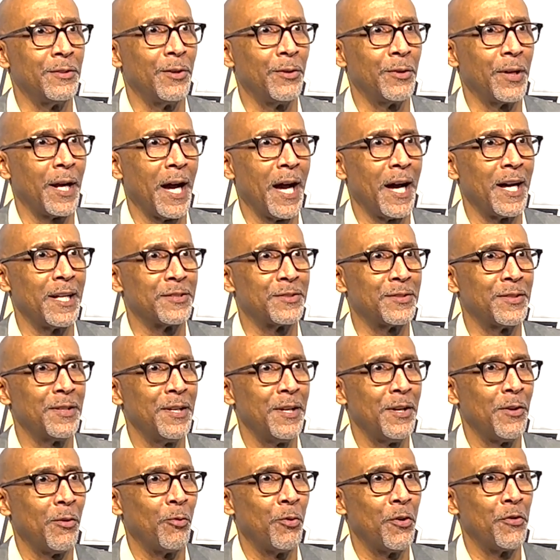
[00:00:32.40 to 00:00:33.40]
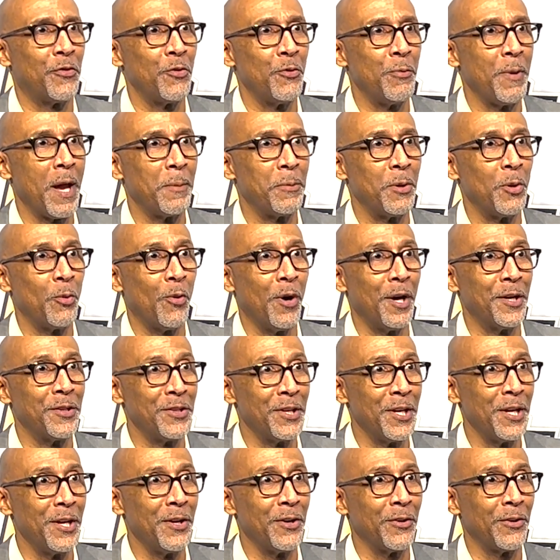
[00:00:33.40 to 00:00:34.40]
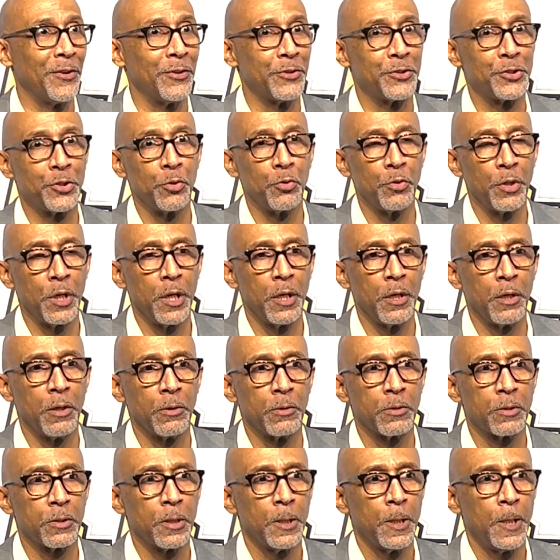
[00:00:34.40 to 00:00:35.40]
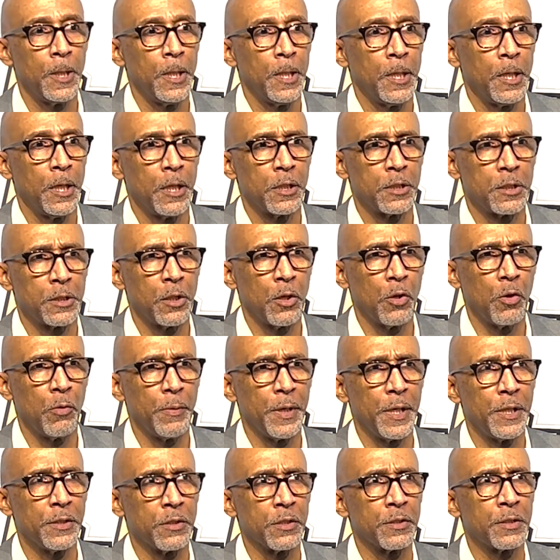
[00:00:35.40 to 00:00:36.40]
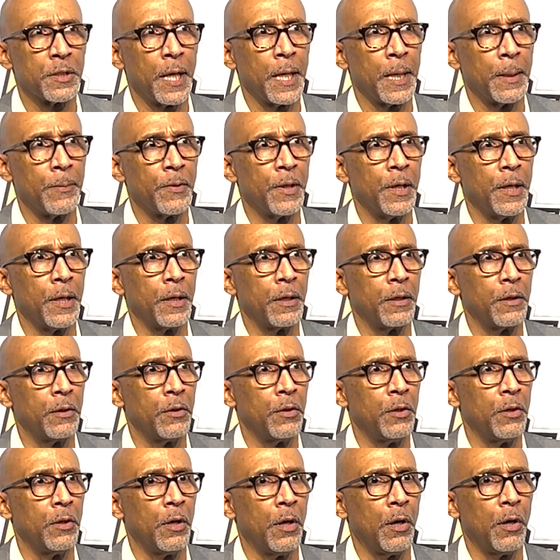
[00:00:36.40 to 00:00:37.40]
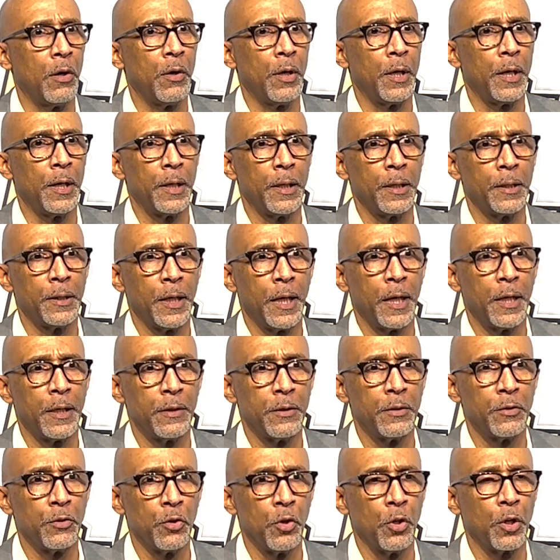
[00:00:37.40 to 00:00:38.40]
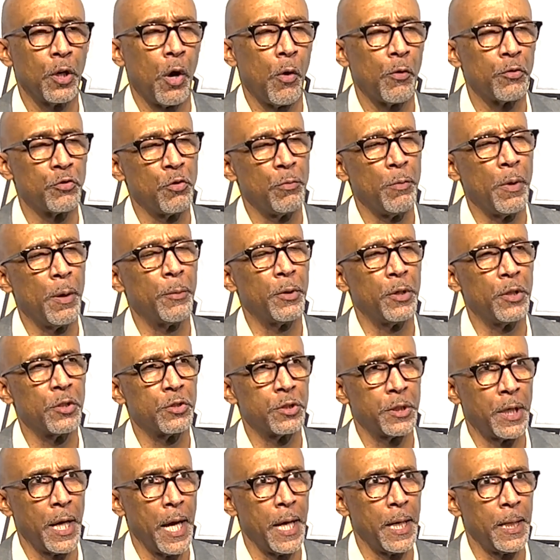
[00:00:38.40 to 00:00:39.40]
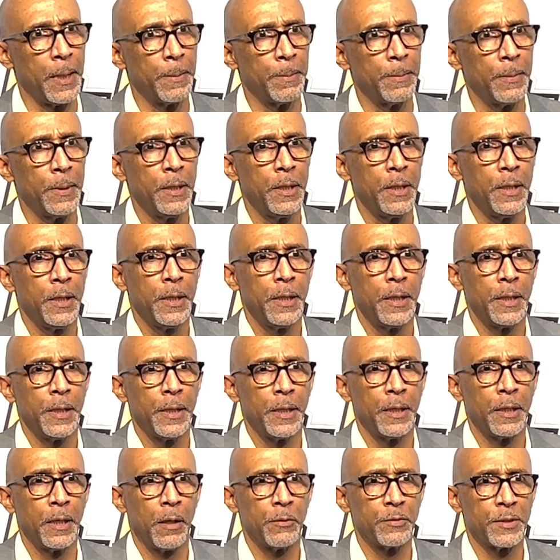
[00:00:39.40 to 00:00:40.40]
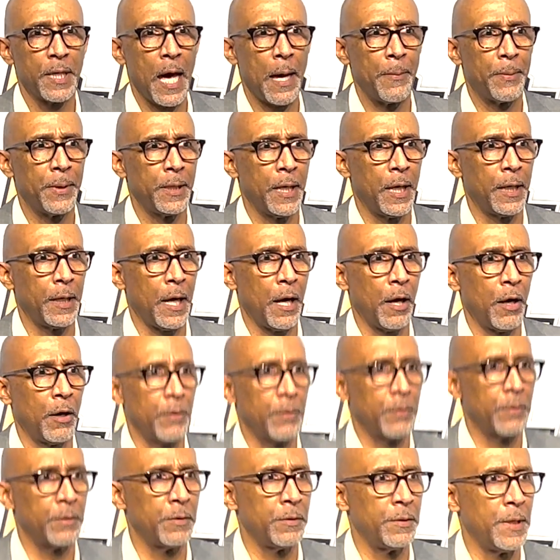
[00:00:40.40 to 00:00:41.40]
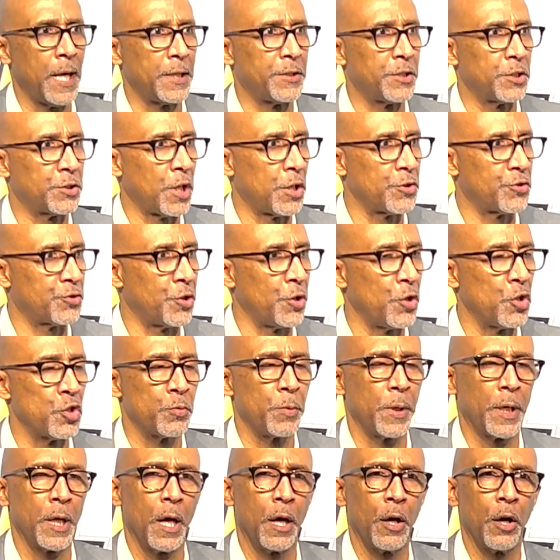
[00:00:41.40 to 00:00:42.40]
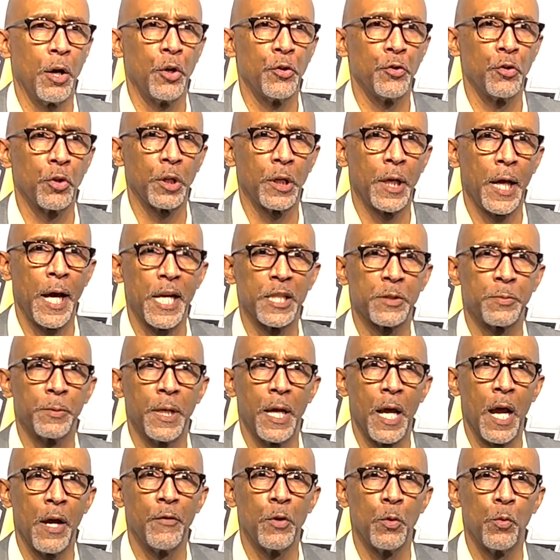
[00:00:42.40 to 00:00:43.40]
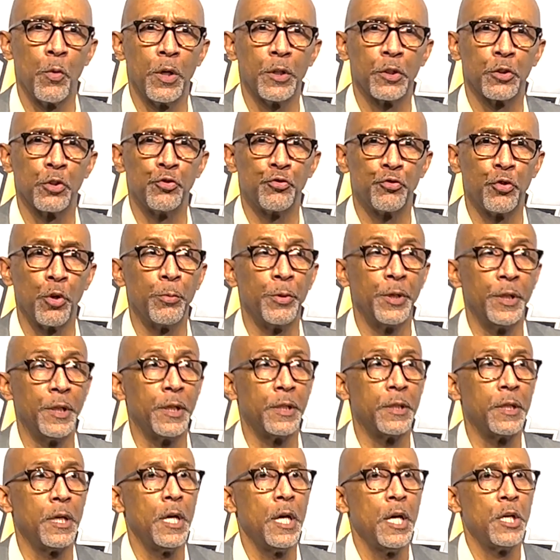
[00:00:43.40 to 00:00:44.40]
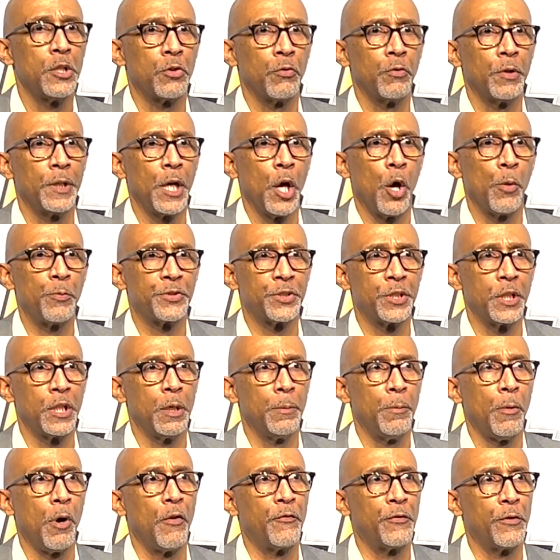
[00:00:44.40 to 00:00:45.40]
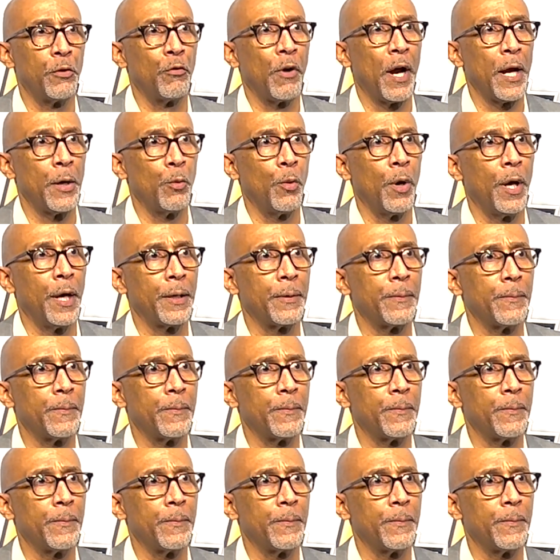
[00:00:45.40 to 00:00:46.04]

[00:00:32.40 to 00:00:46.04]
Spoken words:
guys with you maybe 1 year or 2 years, it still means the same thing, you know, that you're going to always remember this game. And I was happy that our not just our seniors but our underclassmen, everyone contributed to really help send them off the right way.